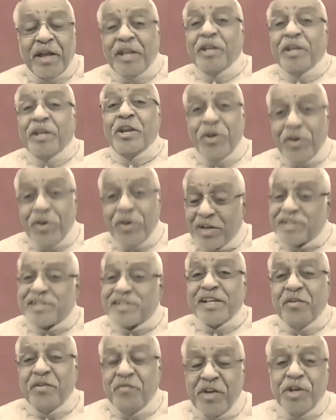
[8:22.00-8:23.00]
In
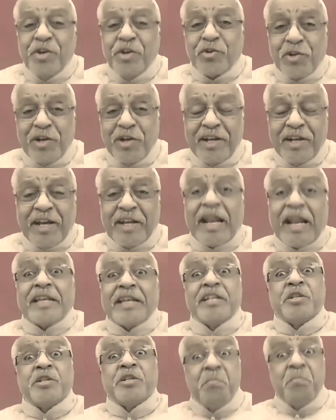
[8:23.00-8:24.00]
USA, we usually get
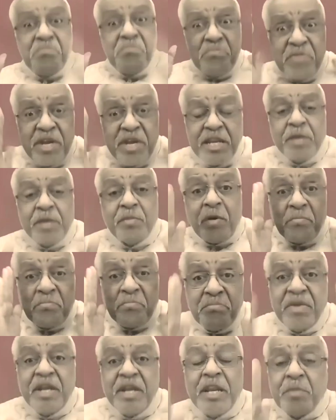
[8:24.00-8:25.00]
at least
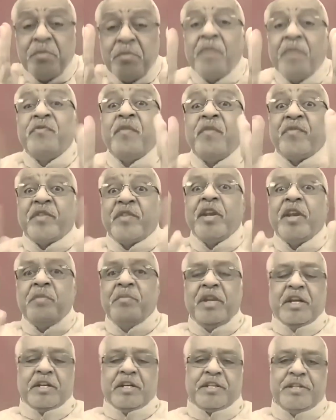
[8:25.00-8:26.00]
minimum
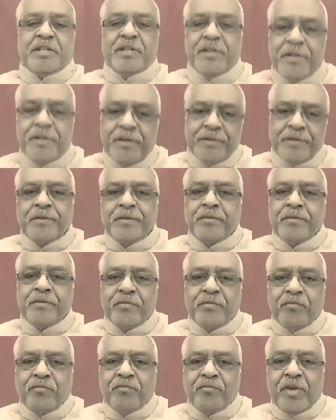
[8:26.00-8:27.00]
15 minutes
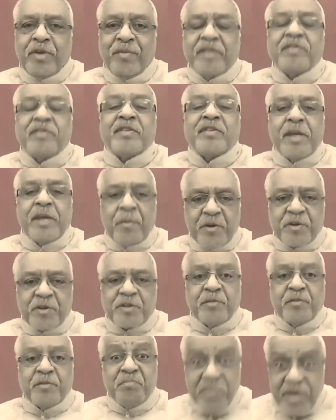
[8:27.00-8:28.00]
when we see a
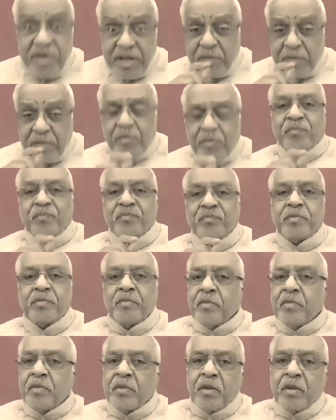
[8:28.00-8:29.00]
patient, minimum.
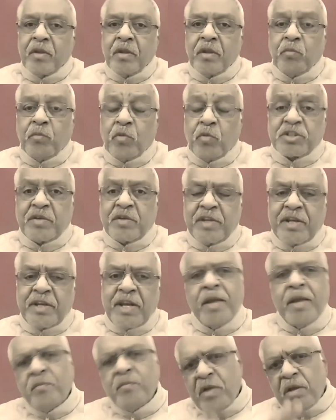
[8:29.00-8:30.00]
Most of the
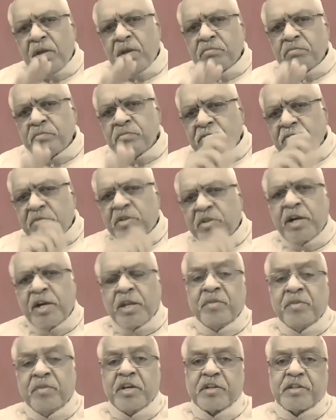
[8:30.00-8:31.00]
time,
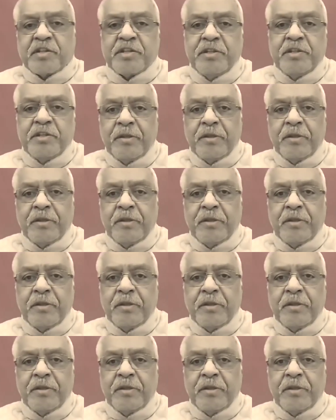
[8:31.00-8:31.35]
30 minutes.